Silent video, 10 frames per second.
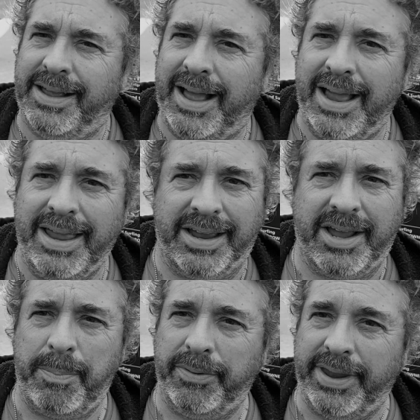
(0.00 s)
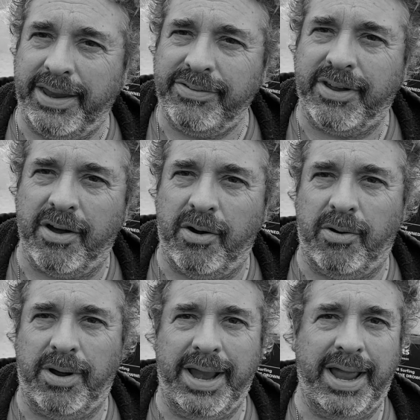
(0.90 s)
I, a couple days
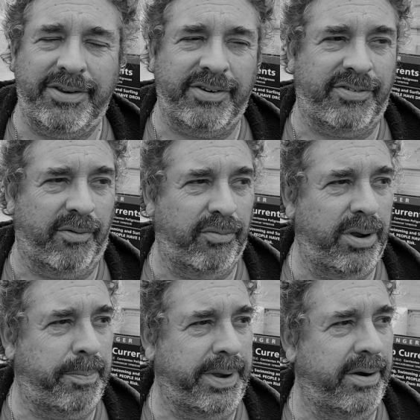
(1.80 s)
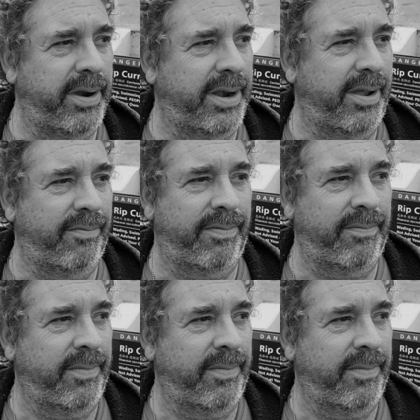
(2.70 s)
ago, had just a real period of